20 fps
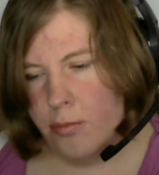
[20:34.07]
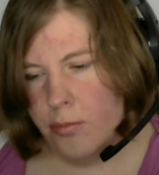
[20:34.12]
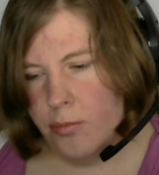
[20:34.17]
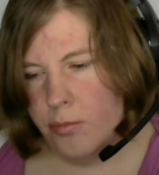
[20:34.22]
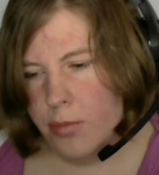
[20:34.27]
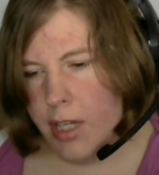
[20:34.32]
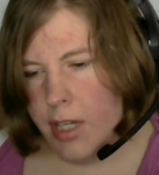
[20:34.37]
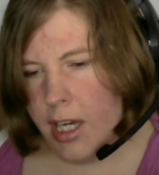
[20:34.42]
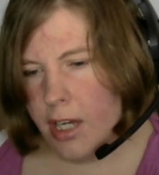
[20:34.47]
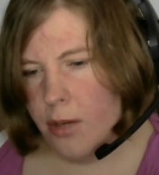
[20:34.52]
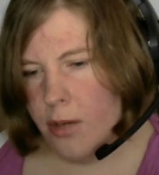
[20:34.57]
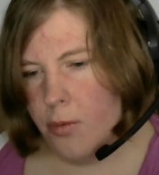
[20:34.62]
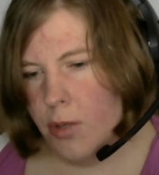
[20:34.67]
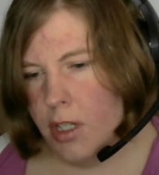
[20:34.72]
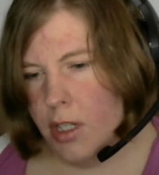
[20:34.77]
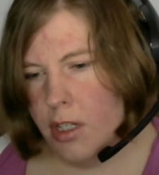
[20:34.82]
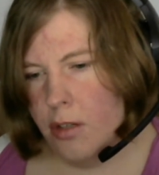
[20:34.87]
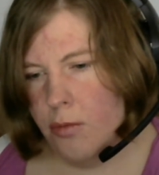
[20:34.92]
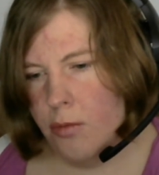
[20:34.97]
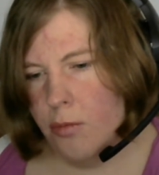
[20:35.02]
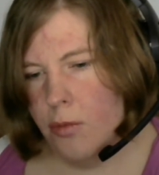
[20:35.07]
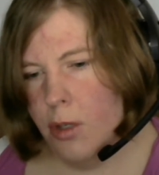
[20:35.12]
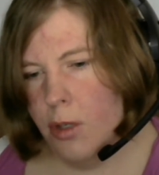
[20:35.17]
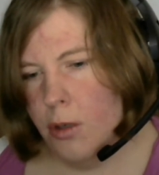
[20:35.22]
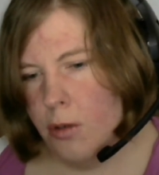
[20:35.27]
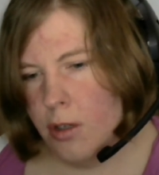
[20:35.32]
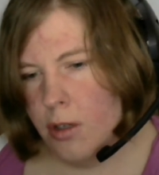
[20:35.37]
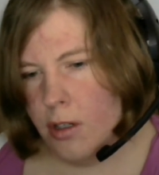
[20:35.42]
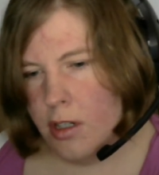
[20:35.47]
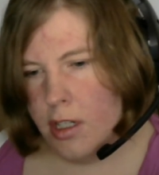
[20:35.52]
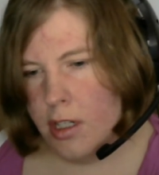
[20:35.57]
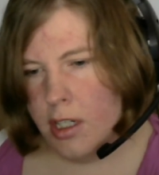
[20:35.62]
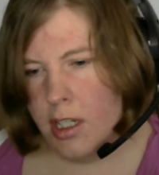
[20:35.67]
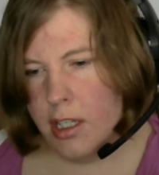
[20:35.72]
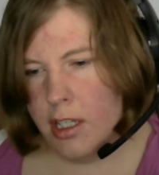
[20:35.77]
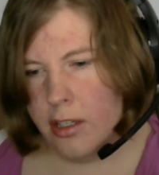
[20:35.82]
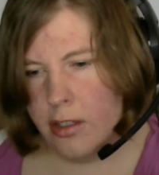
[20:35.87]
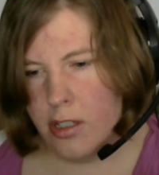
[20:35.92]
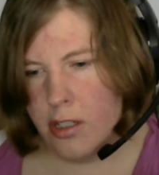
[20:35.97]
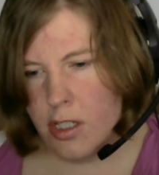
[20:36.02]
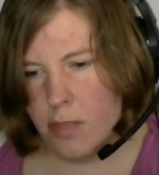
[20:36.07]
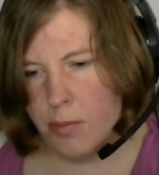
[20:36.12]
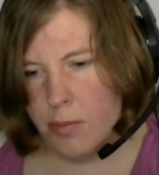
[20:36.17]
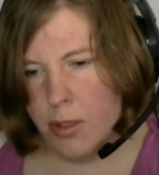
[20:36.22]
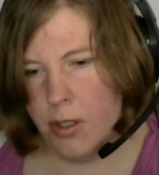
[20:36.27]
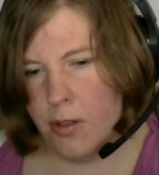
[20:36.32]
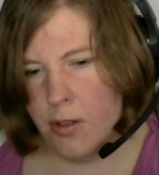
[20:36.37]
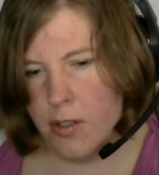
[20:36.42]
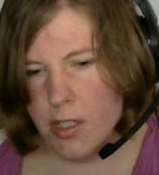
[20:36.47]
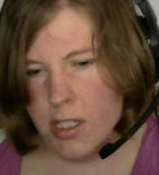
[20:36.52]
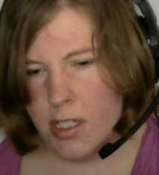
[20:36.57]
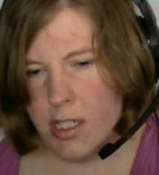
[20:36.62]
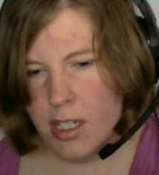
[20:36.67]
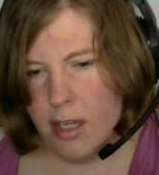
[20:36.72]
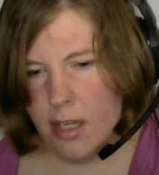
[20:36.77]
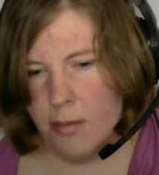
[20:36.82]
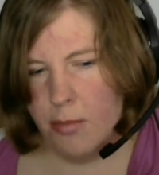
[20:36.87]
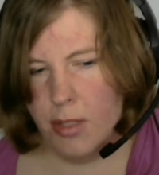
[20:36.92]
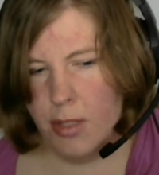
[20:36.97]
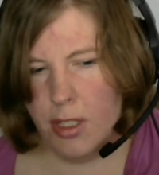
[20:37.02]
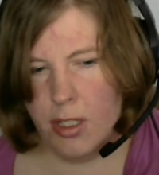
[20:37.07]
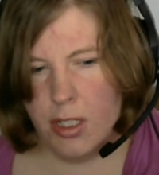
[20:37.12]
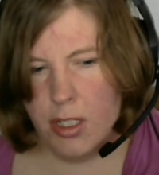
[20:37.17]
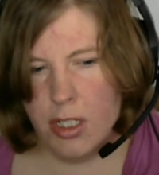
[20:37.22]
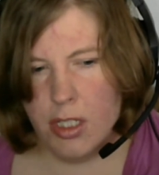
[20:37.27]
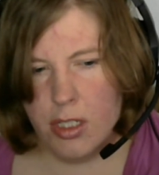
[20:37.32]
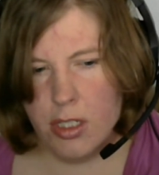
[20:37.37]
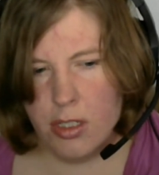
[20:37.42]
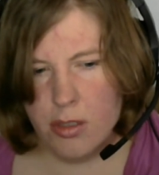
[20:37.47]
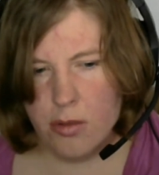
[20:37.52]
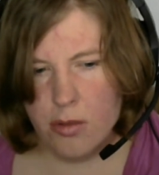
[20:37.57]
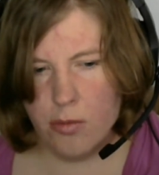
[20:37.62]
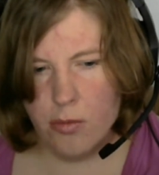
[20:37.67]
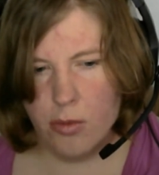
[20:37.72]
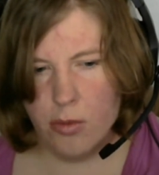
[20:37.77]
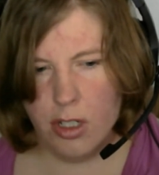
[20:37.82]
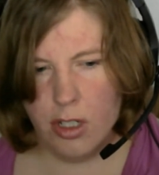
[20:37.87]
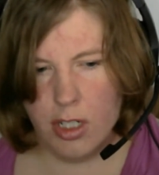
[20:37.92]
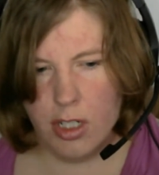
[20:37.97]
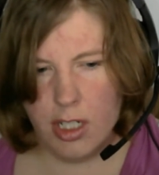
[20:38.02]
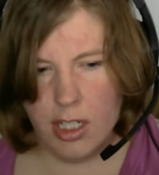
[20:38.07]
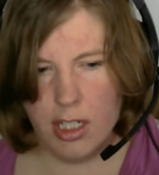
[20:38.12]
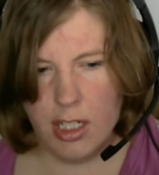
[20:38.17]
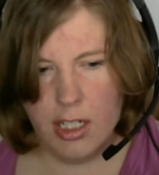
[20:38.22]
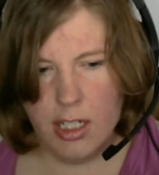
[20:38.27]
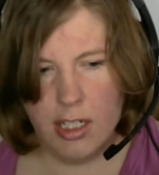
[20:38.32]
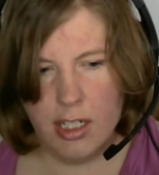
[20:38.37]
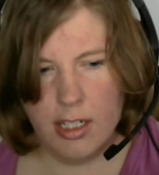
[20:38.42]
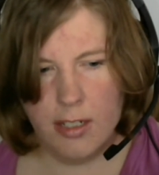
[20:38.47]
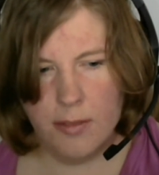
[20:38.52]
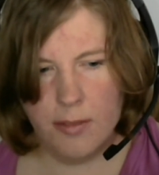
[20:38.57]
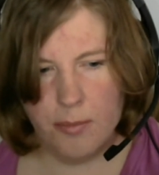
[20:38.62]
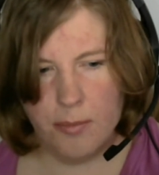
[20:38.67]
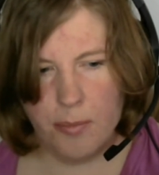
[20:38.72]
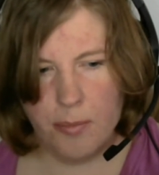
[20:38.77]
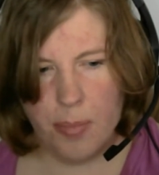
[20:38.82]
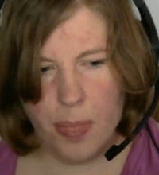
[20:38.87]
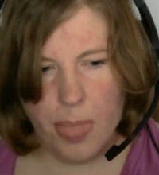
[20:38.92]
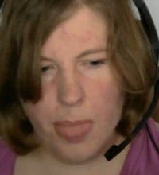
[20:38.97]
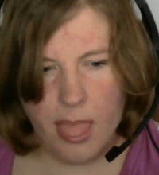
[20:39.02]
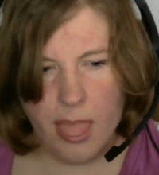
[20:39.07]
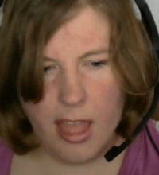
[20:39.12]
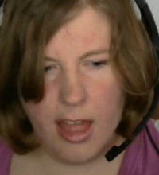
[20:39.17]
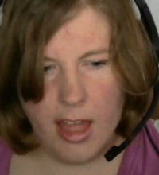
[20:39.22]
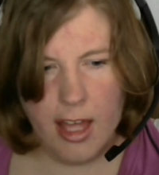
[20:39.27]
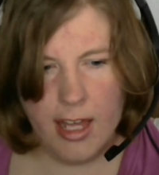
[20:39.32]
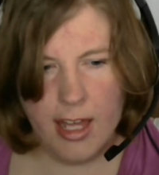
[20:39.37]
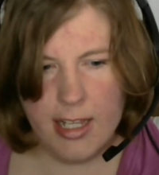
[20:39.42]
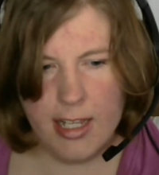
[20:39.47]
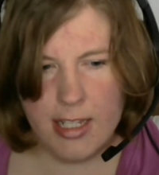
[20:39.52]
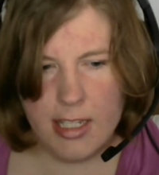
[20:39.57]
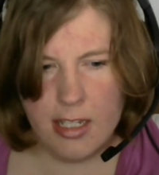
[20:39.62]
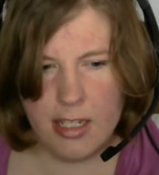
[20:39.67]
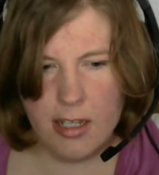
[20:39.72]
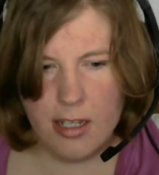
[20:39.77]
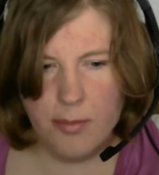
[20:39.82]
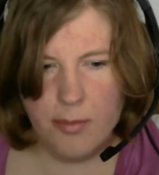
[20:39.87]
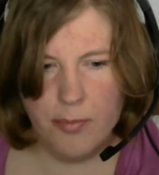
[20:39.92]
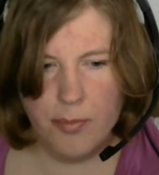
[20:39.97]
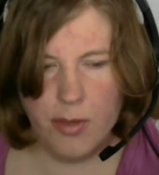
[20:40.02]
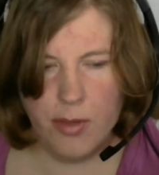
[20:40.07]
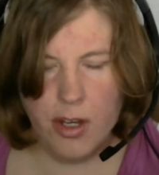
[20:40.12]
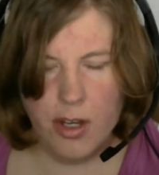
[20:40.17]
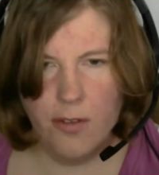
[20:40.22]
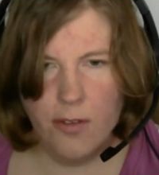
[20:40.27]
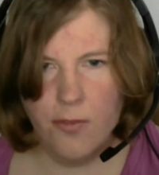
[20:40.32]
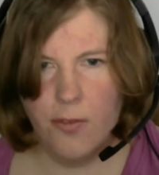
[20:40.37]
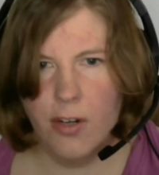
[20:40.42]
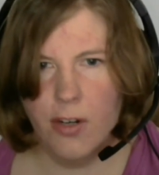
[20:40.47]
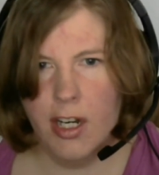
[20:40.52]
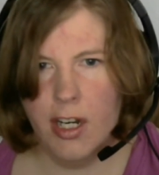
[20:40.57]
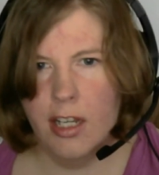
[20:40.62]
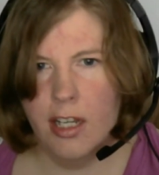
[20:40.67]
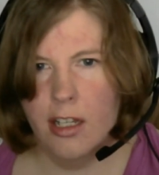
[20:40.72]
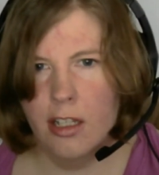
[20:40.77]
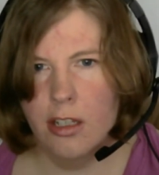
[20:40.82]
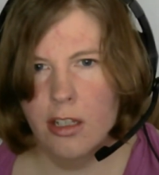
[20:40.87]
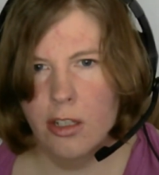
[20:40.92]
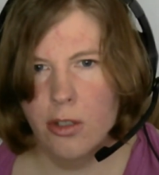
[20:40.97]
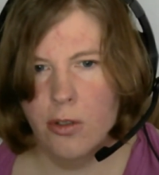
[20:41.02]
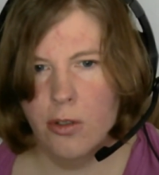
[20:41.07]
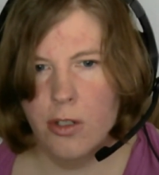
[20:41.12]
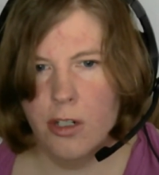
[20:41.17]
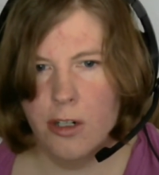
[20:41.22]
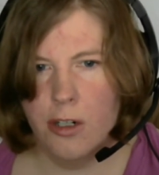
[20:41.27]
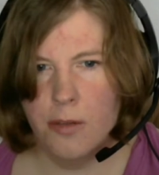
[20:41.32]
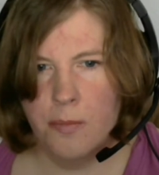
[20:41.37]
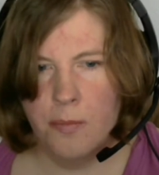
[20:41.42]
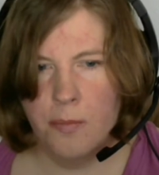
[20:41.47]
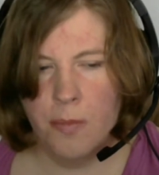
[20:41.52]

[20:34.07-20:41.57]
Back when we were in Kalispell, there's a time he's working as a freight unloader,